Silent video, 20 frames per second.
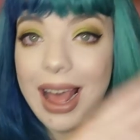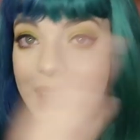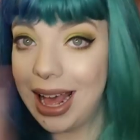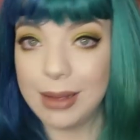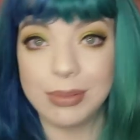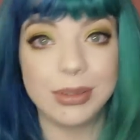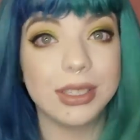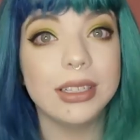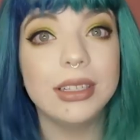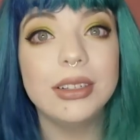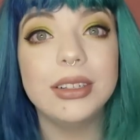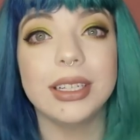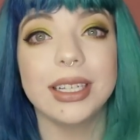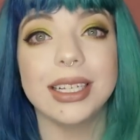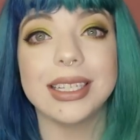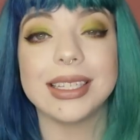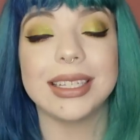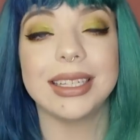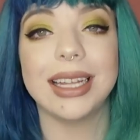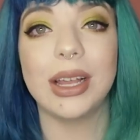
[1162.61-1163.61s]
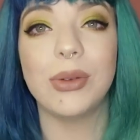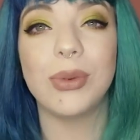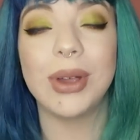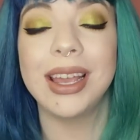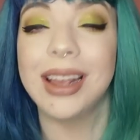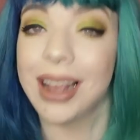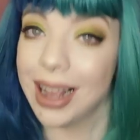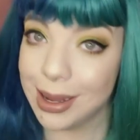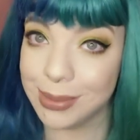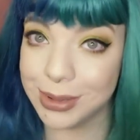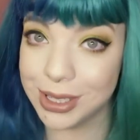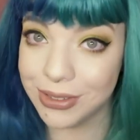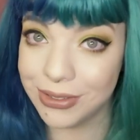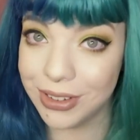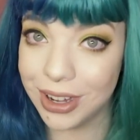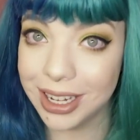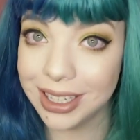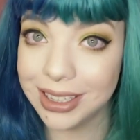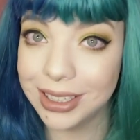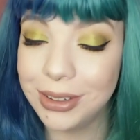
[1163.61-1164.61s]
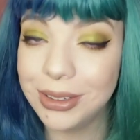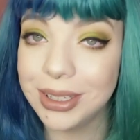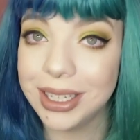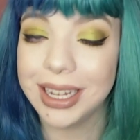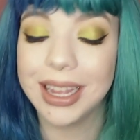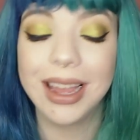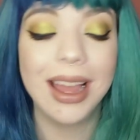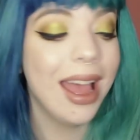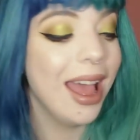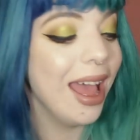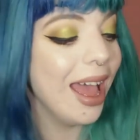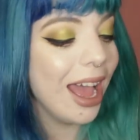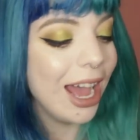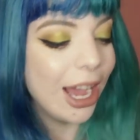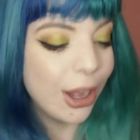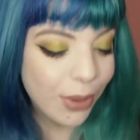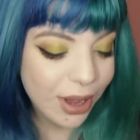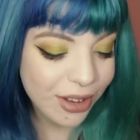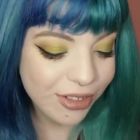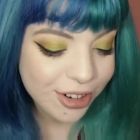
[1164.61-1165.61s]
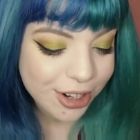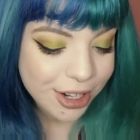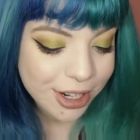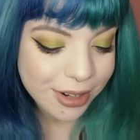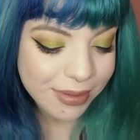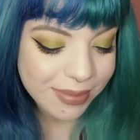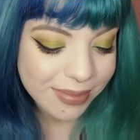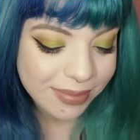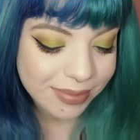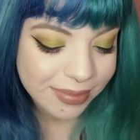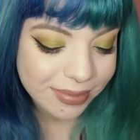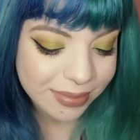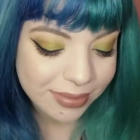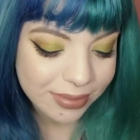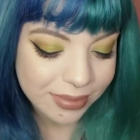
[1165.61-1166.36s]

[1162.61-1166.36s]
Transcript: Absolutely. Is it lightweight? Absolutely. However,